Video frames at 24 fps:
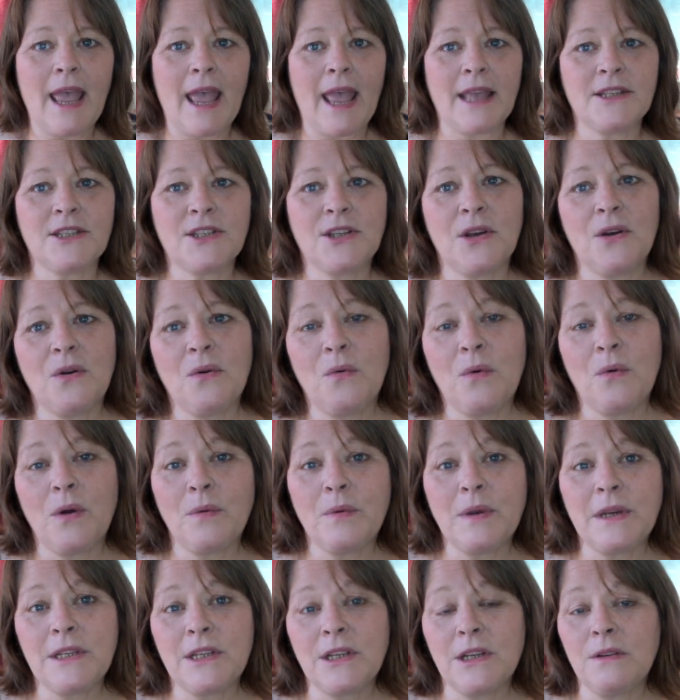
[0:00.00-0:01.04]
And so what
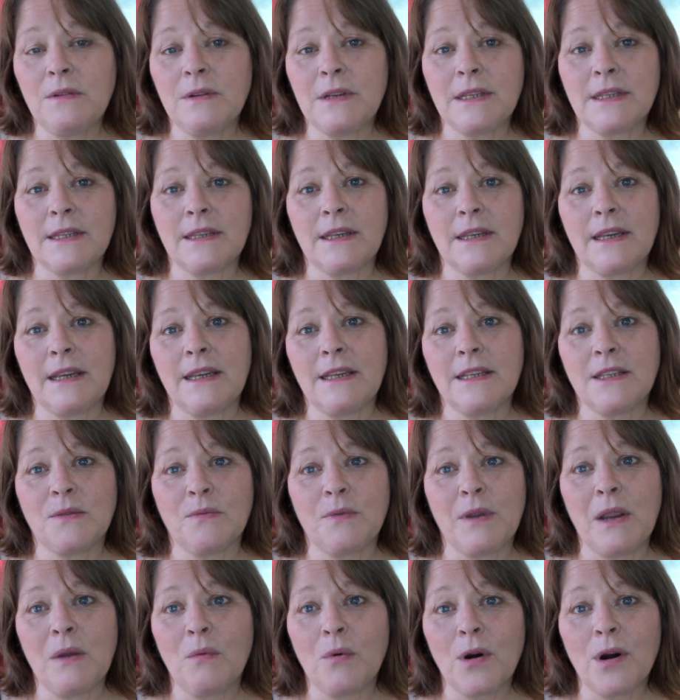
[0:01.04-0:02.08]
we do is
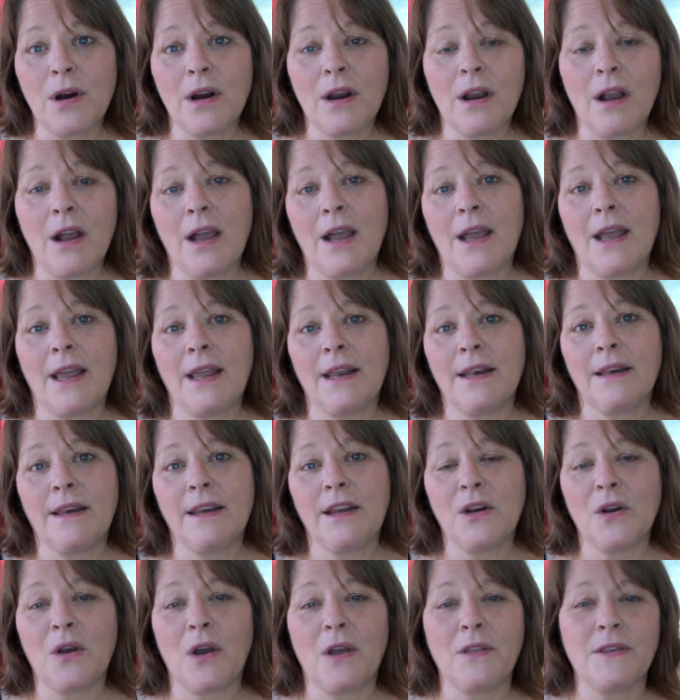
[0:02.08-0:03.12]
we work on,
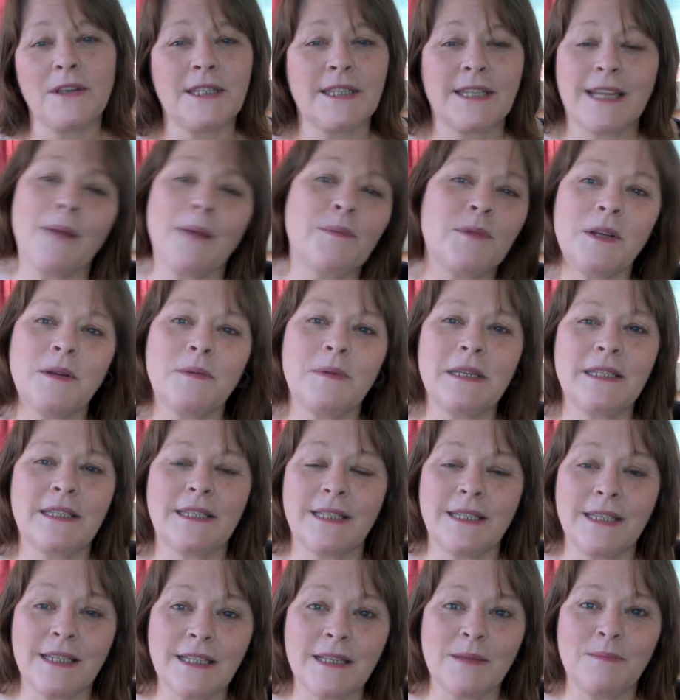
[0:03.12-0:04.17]
all the
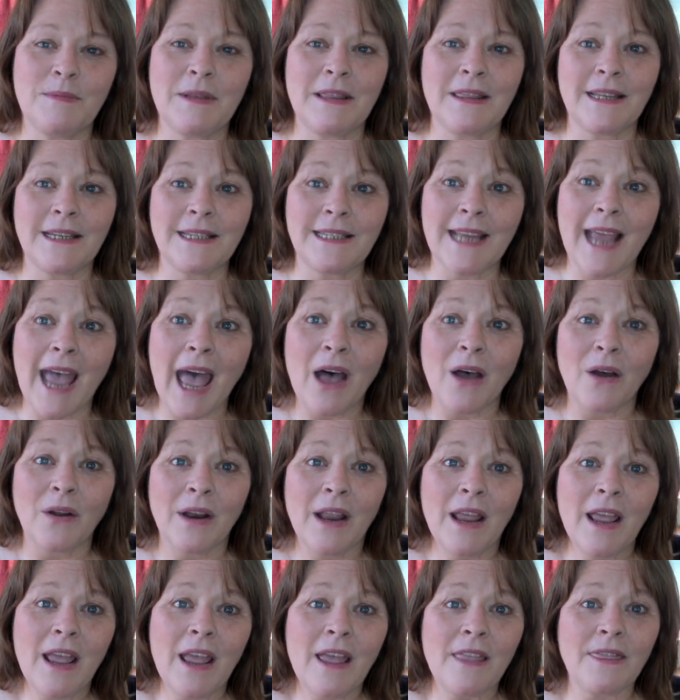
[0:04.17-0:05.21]
skepticism and the
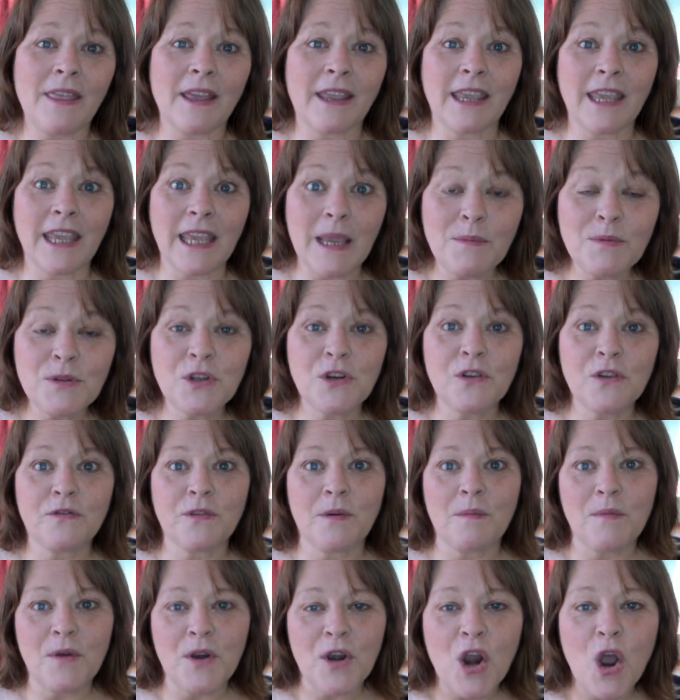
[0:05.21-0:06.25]
doubt that keeps you
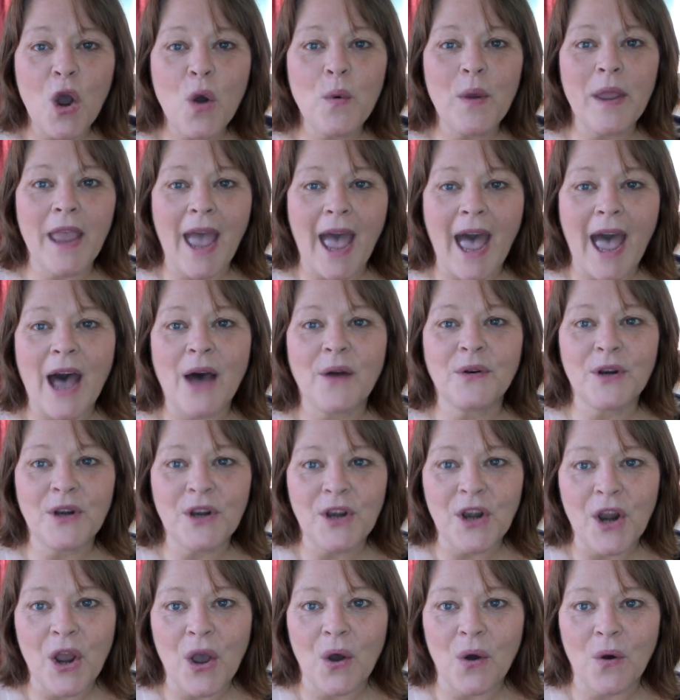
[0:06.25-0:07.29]
from knowing how to
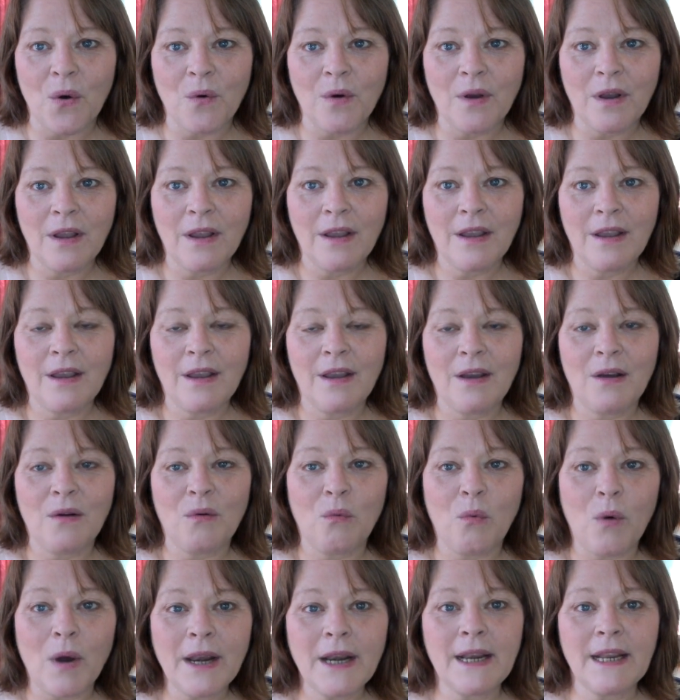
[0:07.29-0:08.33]
know
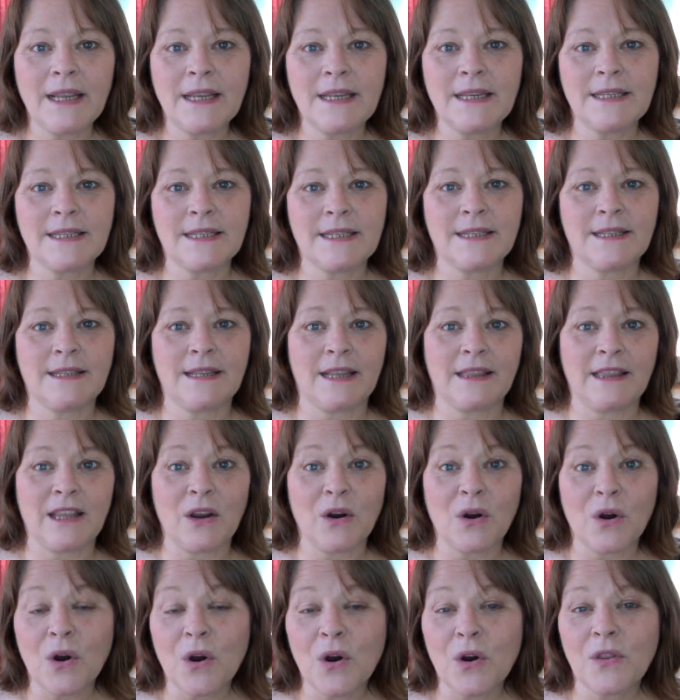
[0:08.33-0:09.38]
what it is that
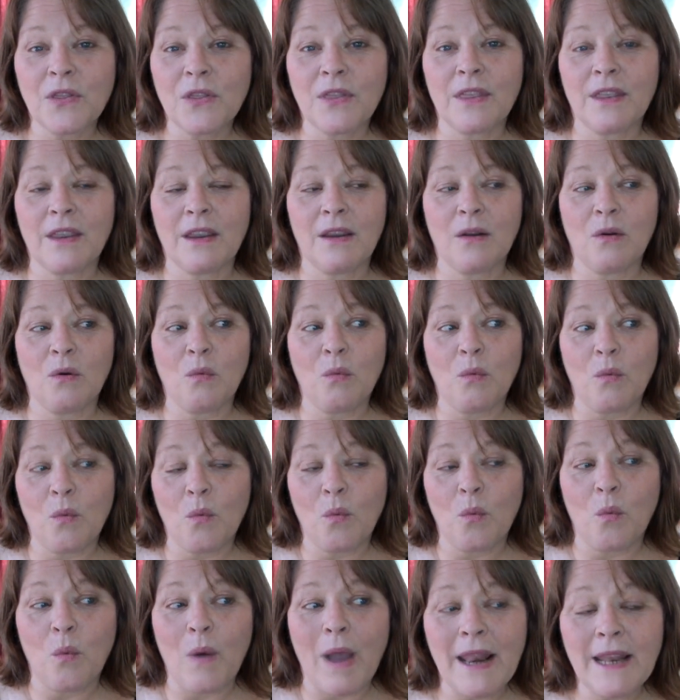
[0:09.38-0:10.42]
the earth,
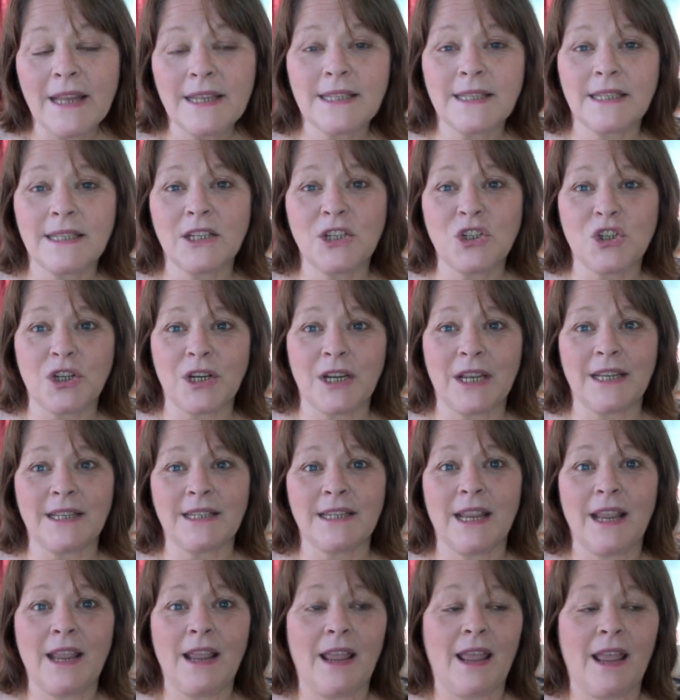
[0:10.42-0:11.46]
when it's
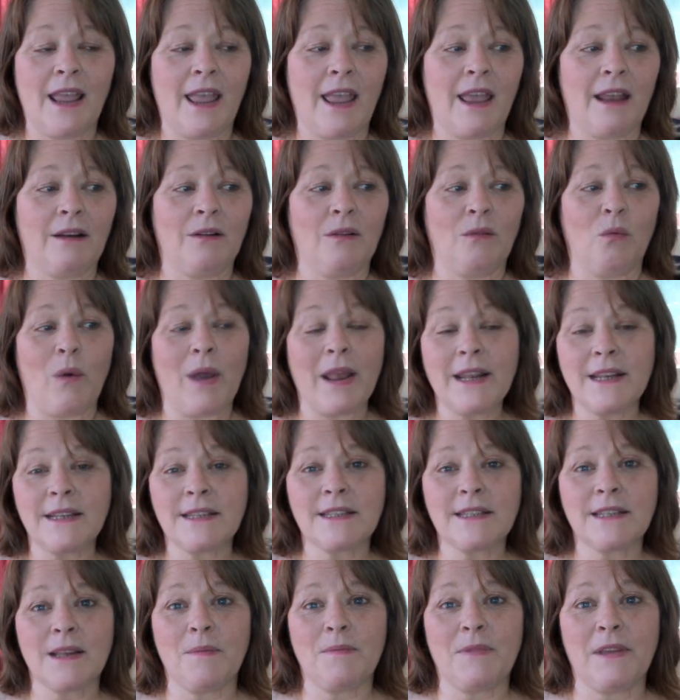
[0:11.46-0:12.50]
legit and when
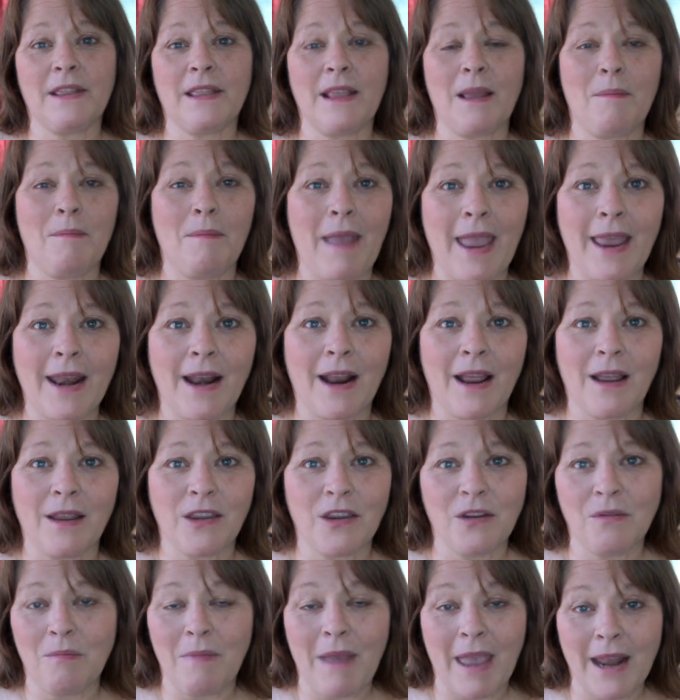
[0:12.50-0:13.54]
it's something that
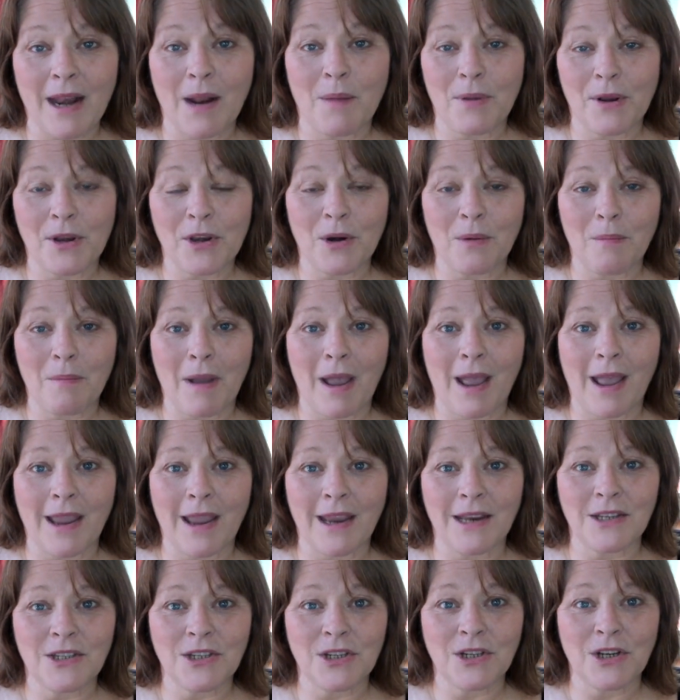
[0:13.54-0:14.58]
you made up in your
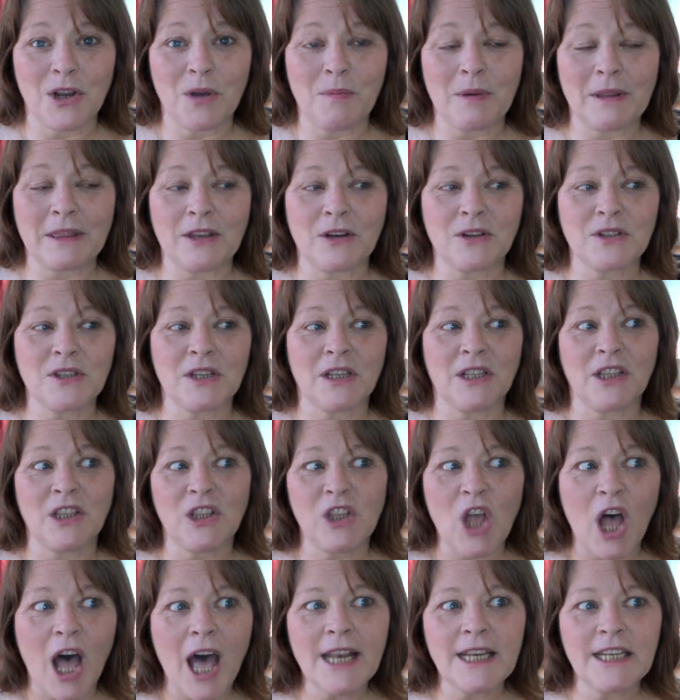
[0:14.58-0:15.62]
mind, but there's a
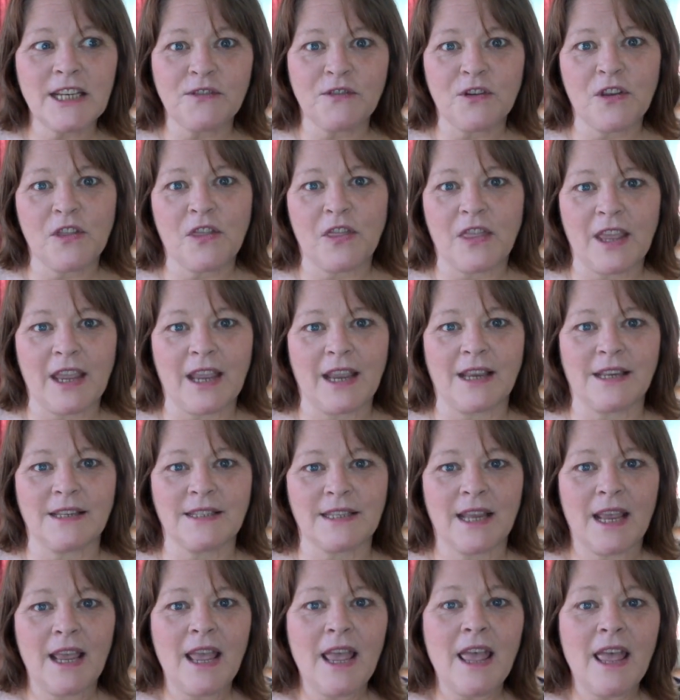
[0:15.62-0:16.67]
lot of different
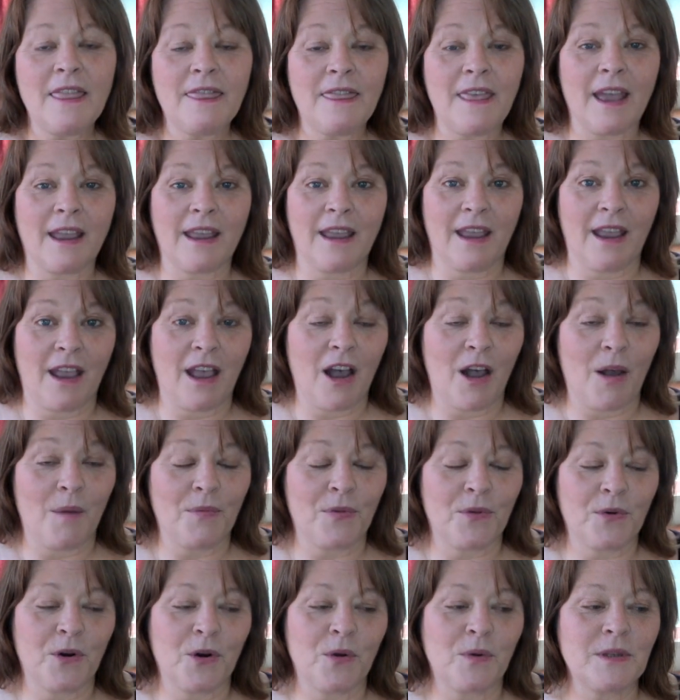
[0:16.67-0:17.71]
things that can come
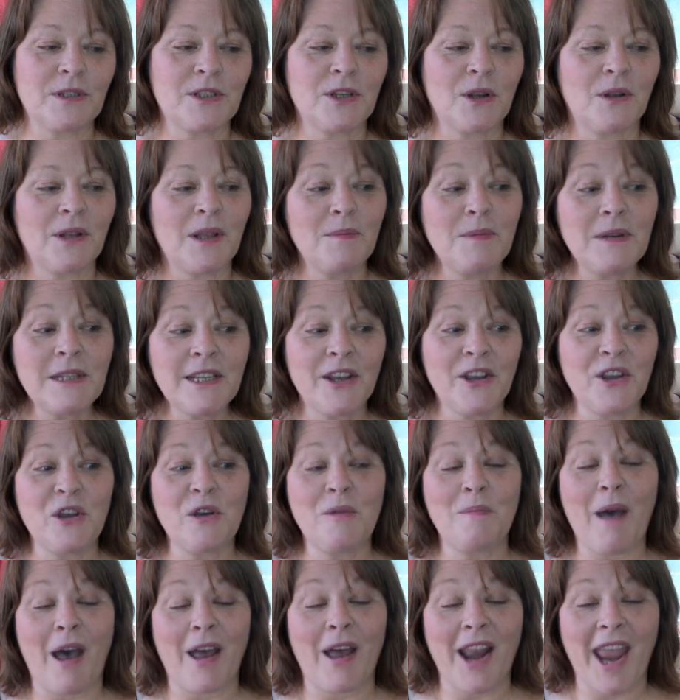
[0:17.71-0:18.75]
through. And so let me tell
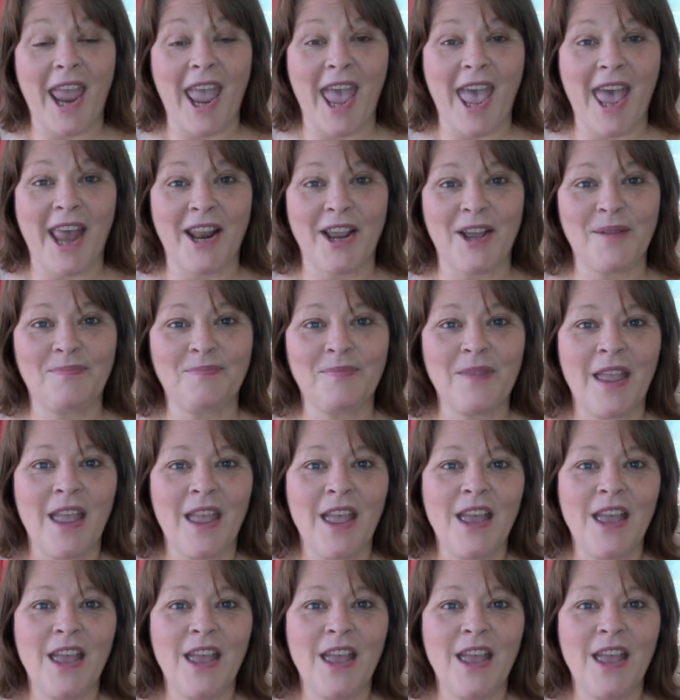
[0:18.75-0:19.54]
you about Anna.